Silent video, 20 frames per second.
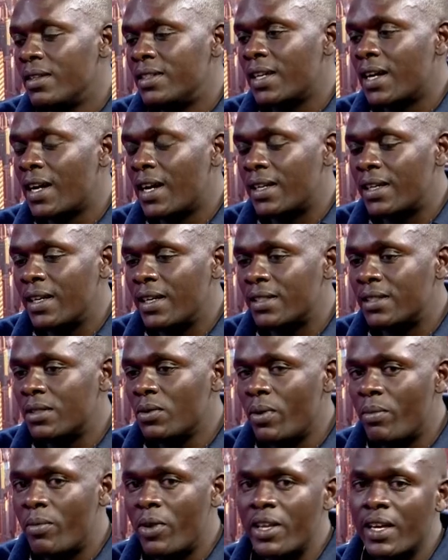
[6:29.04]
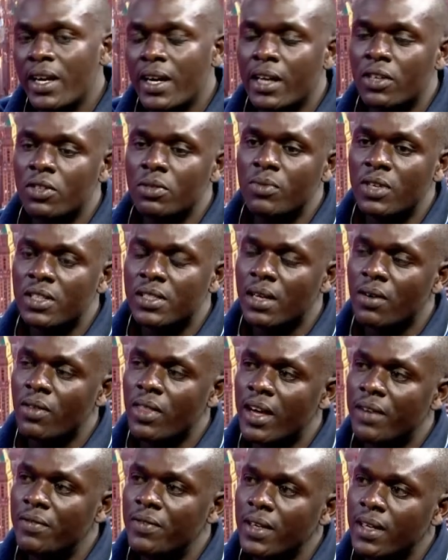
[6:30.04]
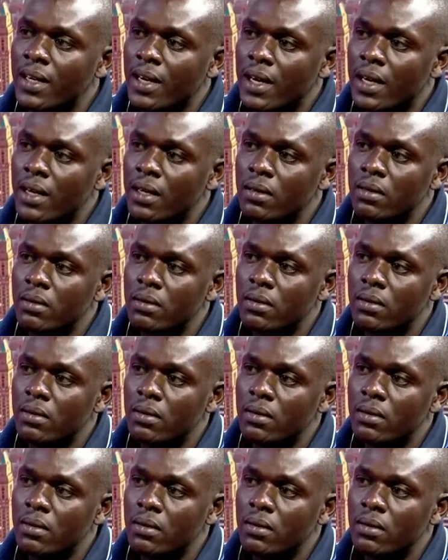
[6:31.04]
zikatestiwa, moja ikatumwa South Africa